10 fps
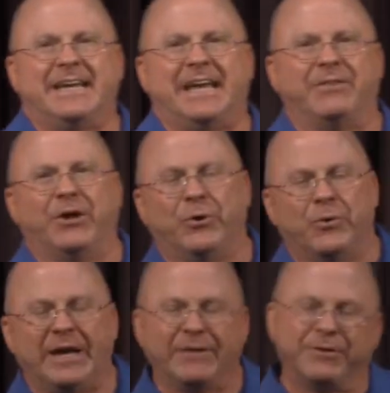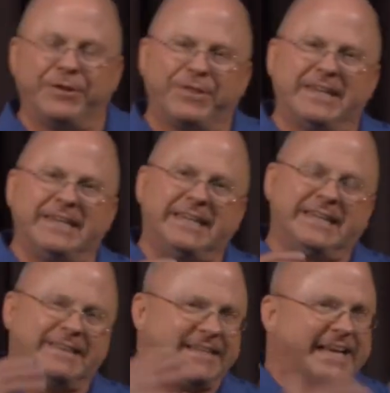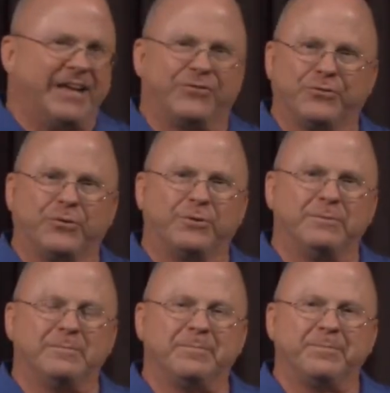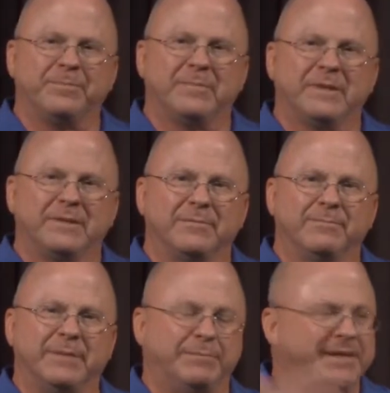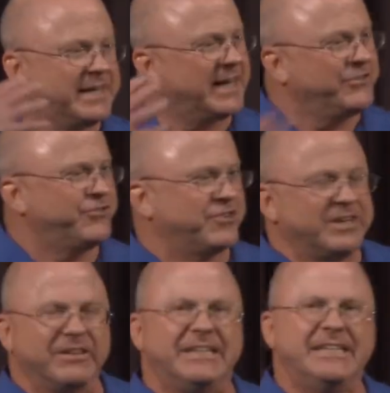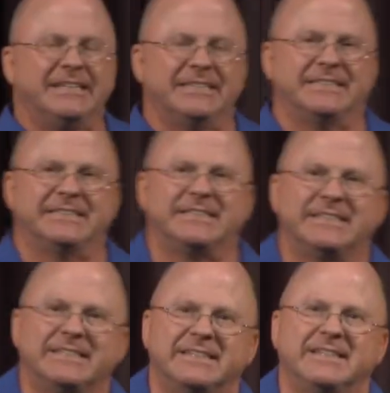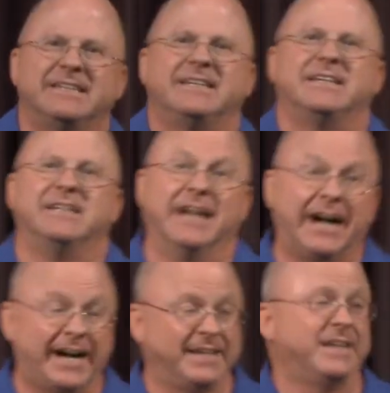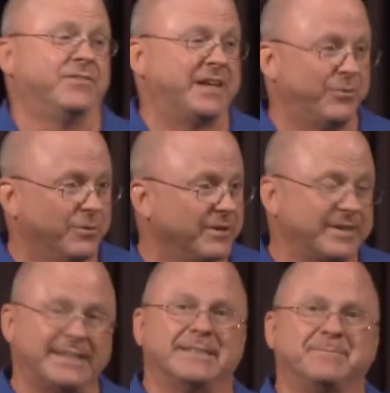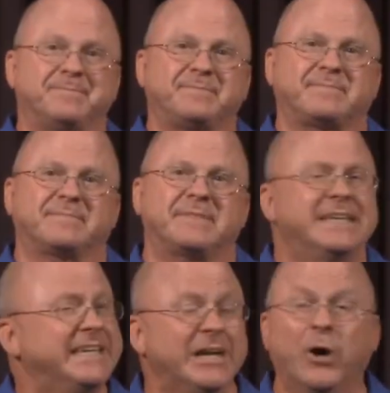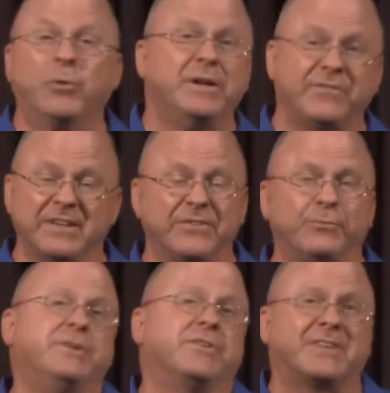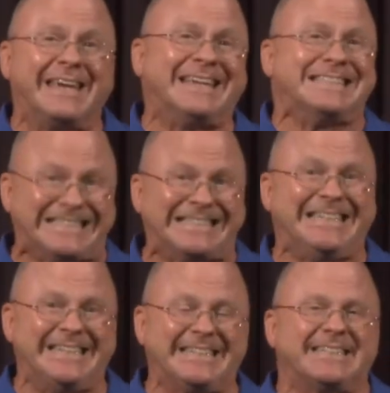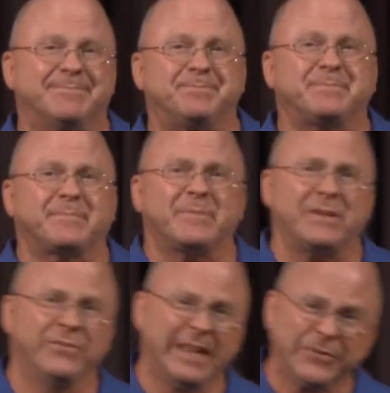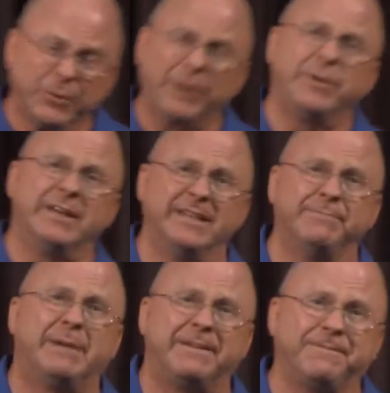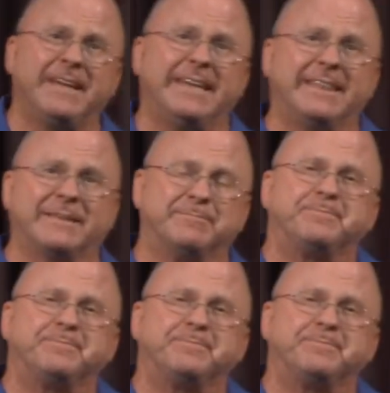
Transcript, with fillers: And though everything in the natural may be contrary, God is at work. He always is. We just can't see it. So that's why we live by faith.